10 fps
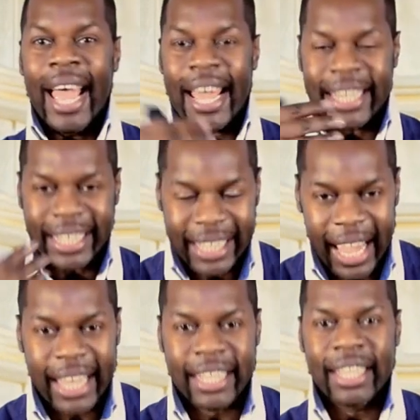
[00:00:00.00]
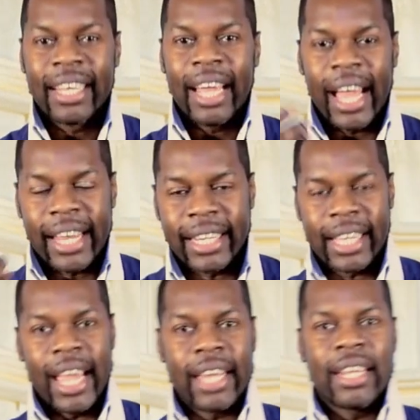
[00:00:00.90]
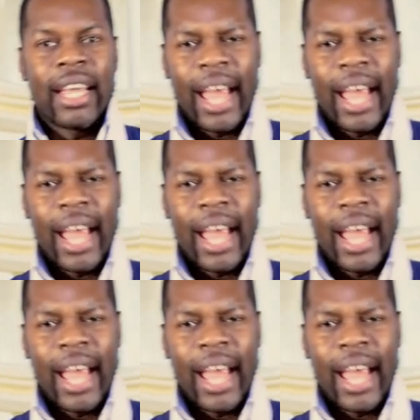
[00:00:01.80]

and again and again.